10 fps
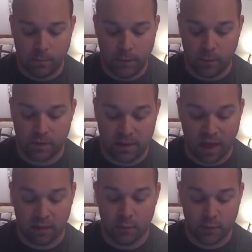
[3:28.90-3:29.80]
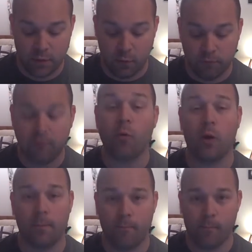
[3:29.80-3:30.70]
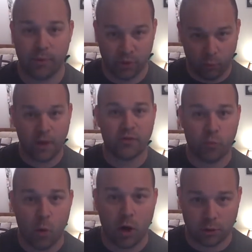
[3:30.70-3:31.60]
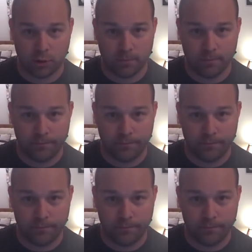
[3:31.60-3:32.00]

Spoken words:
There was no form, but there was water.